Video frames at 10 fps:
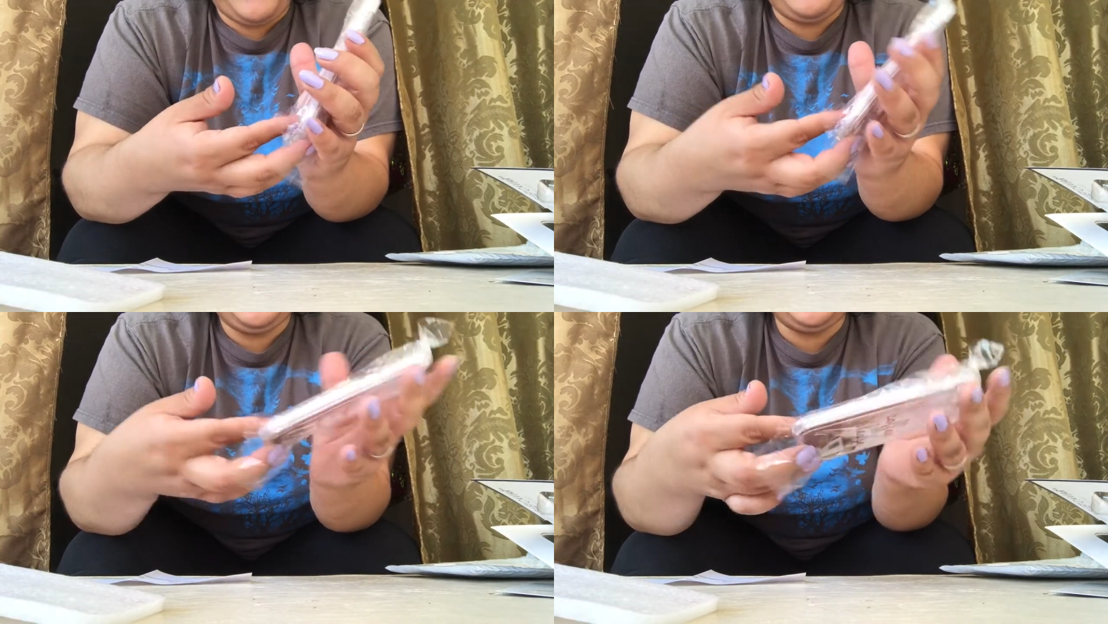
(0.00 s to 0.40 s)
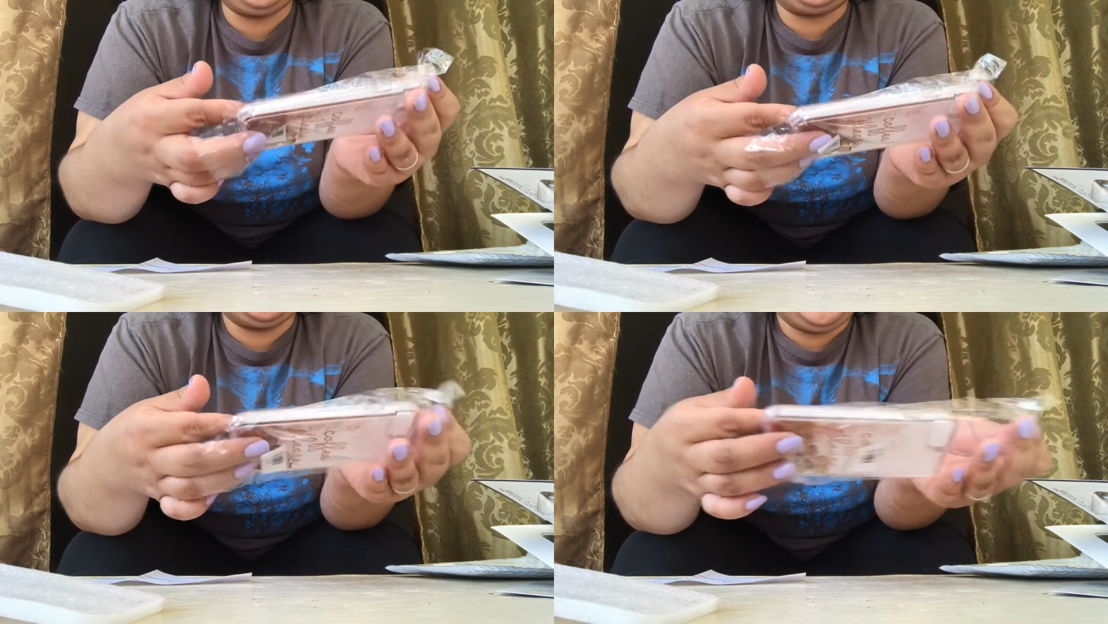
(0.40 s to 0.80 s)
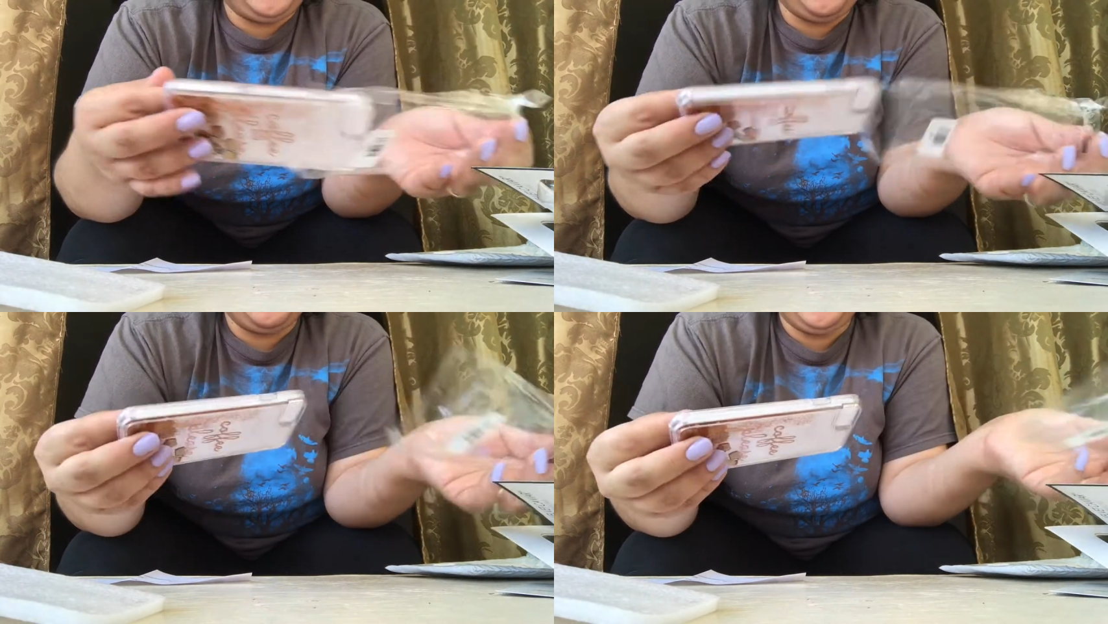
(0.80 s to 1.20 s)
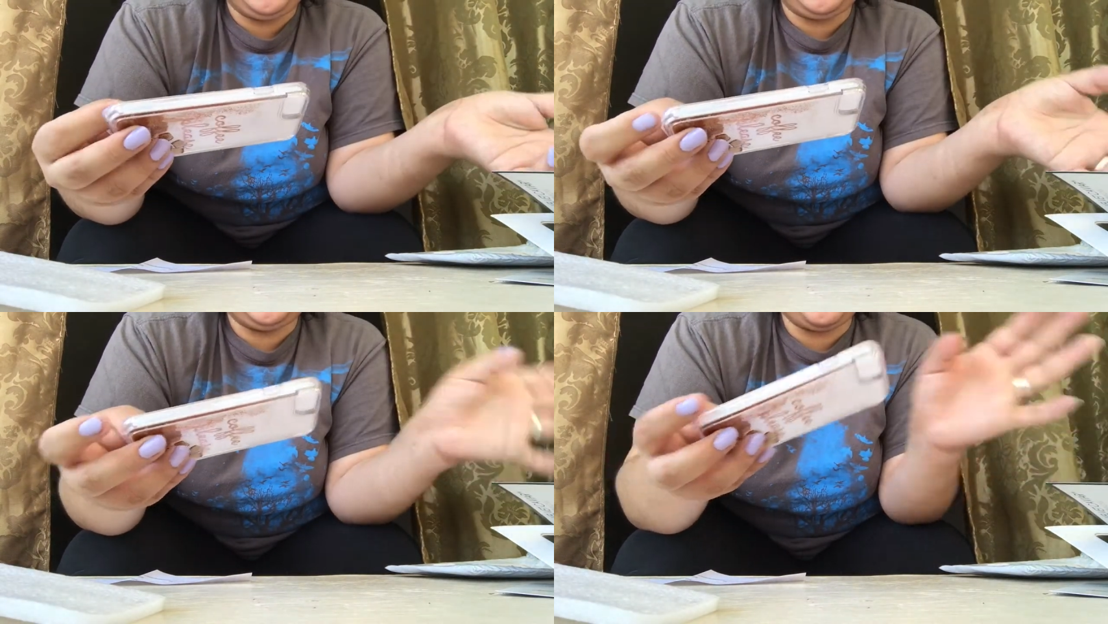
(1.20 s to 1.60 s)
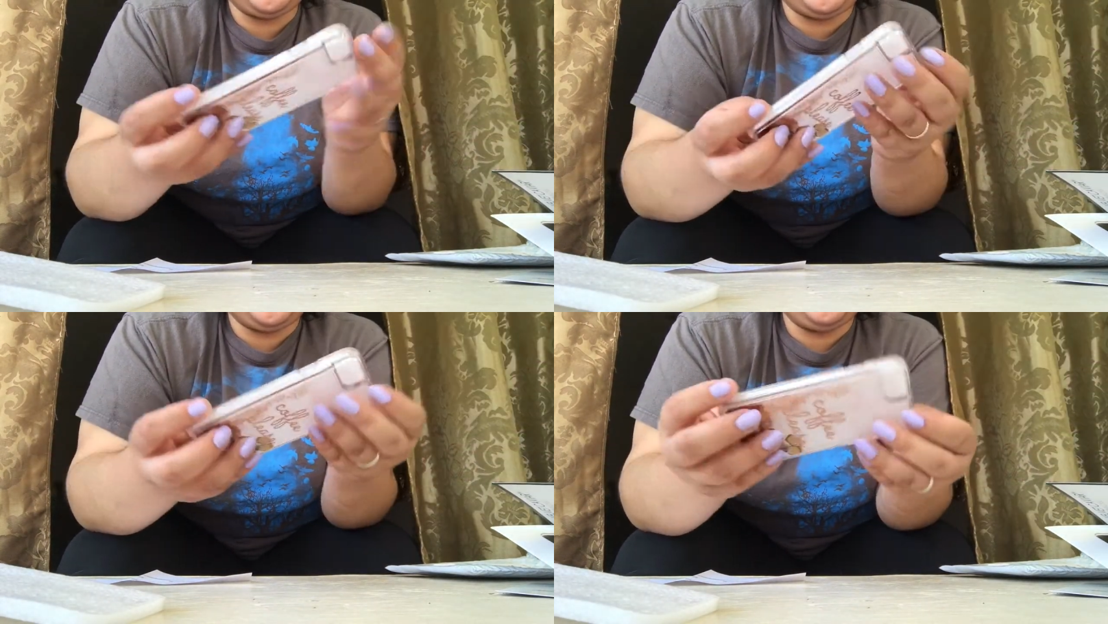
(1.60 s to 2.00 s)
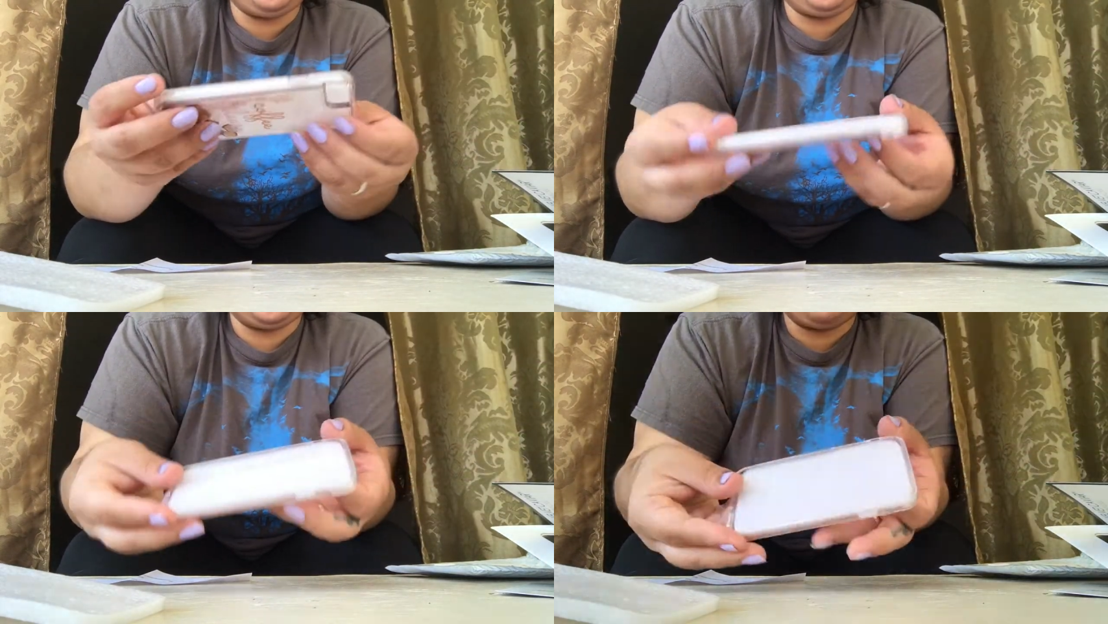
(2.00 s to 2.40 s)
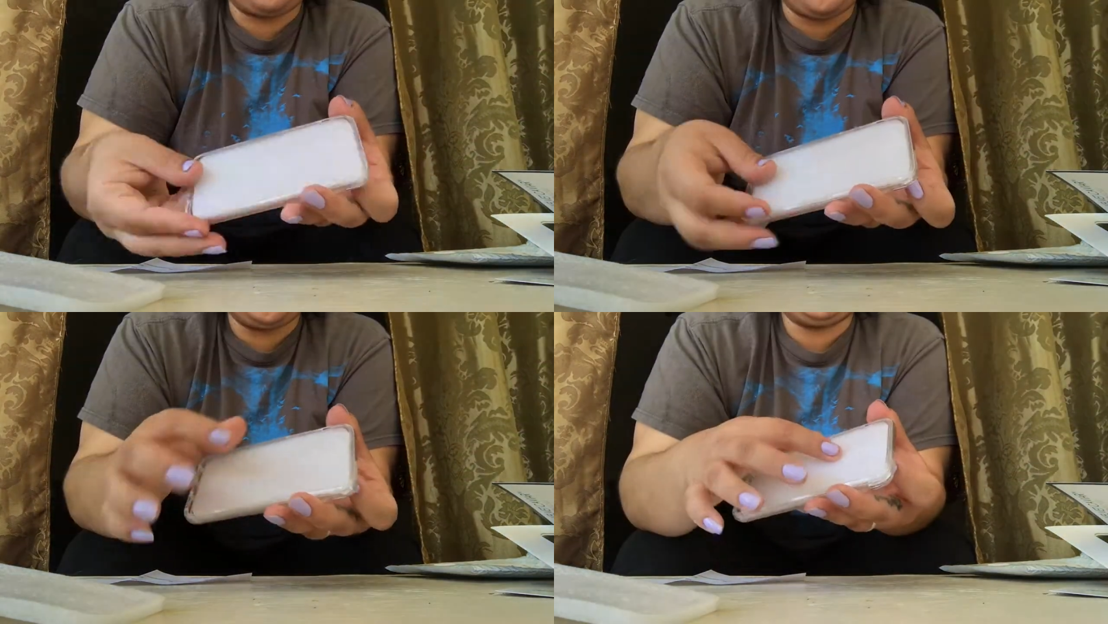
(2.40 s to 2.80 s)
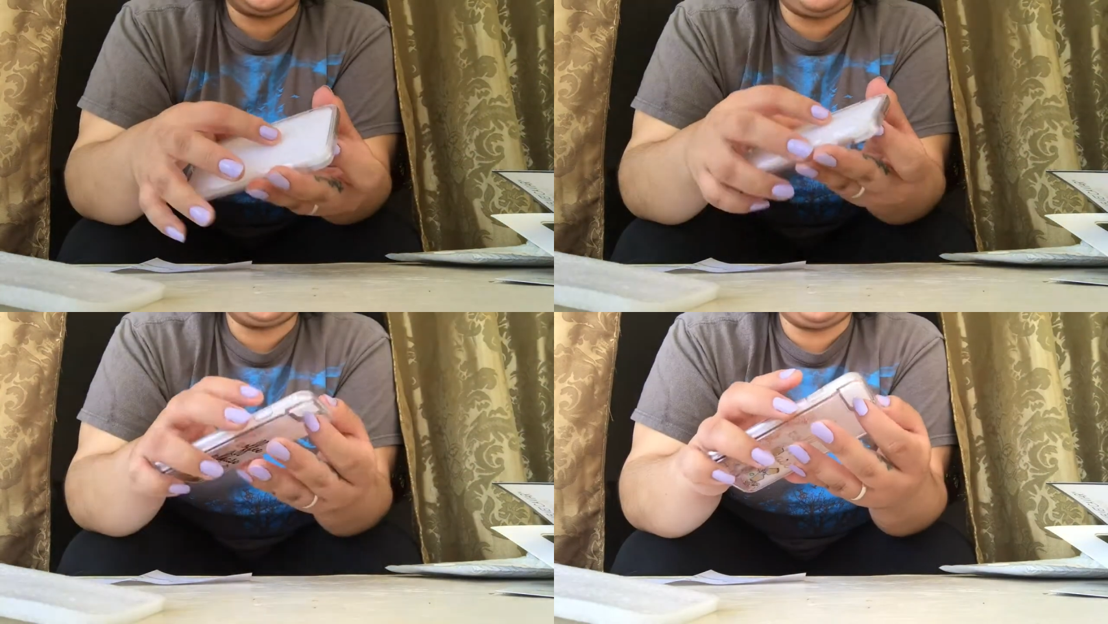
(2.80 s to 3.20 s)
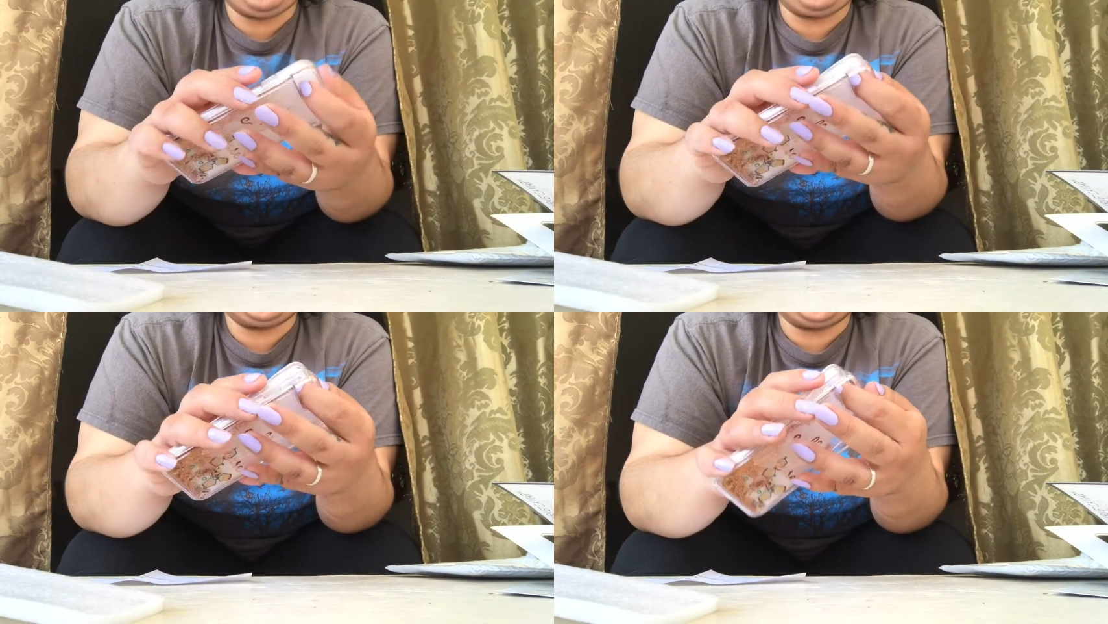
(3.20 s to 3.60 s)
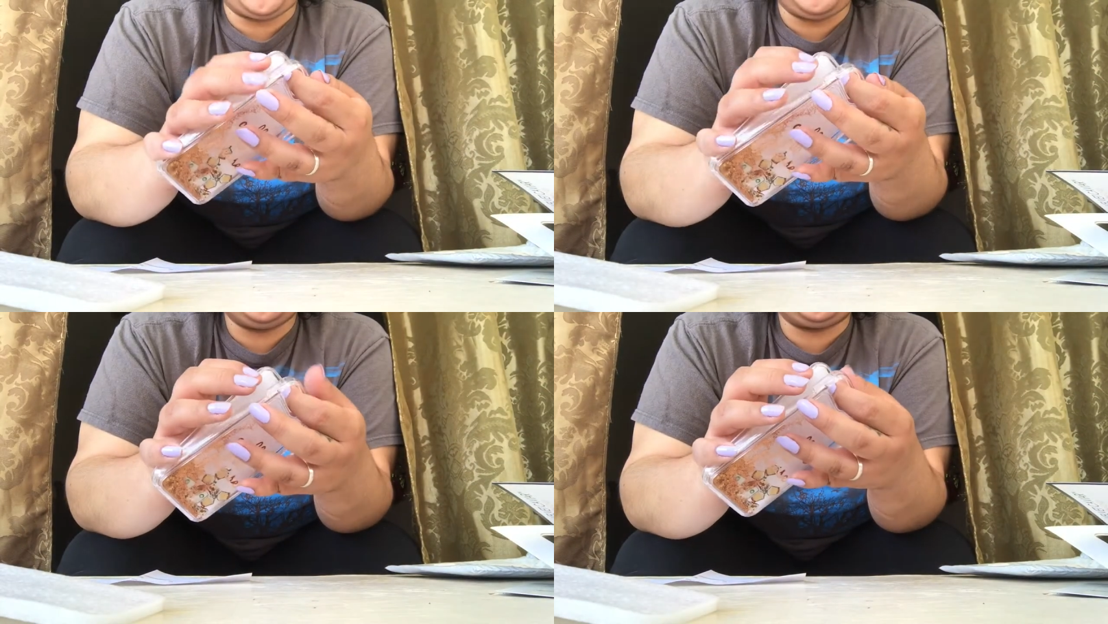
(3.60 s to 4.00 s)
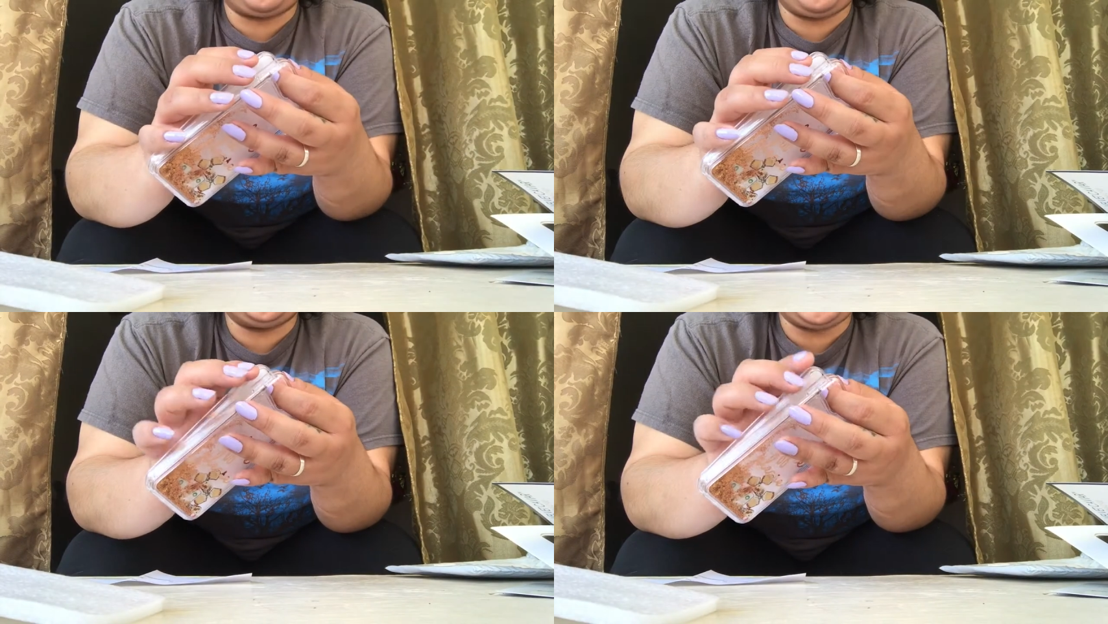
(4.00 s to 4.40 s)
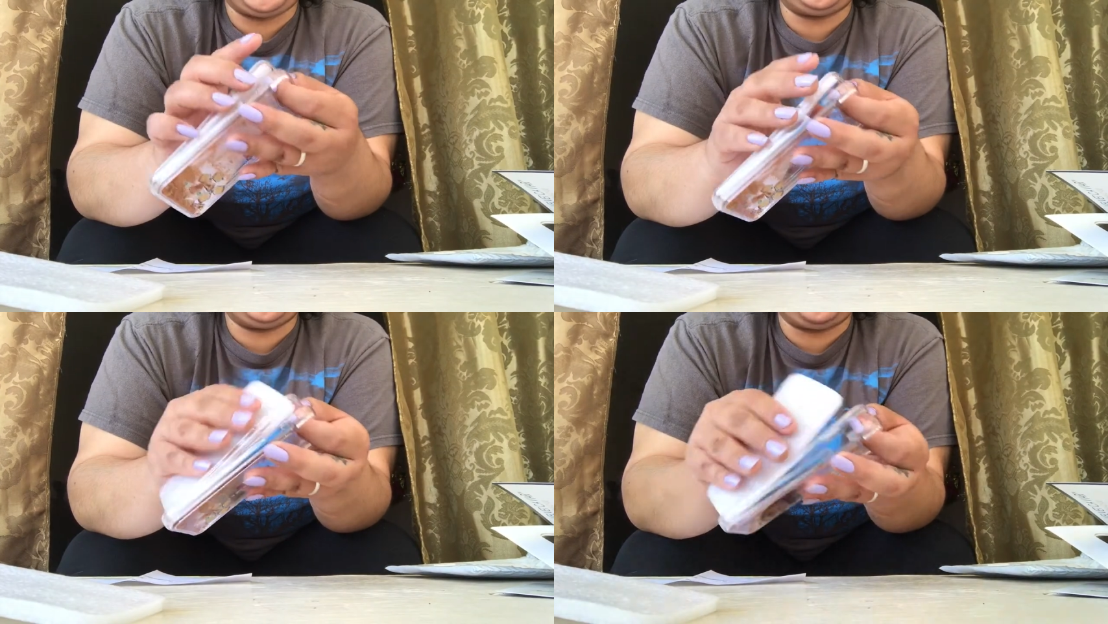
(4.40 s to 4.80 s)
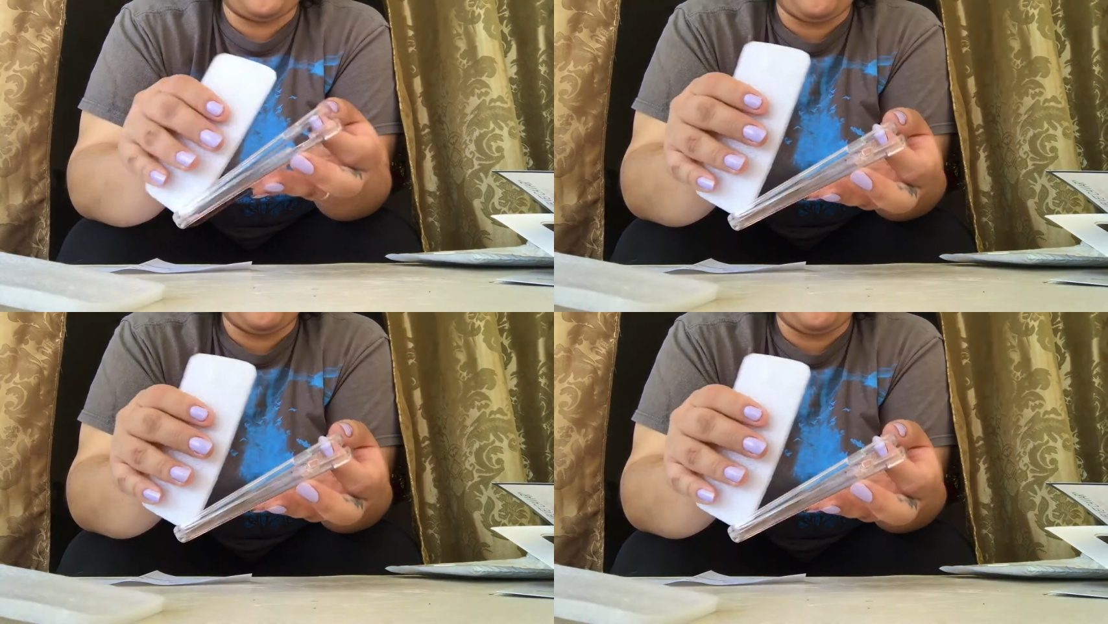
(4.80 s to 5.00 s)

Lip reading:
No face is visible, so there are no lips to read.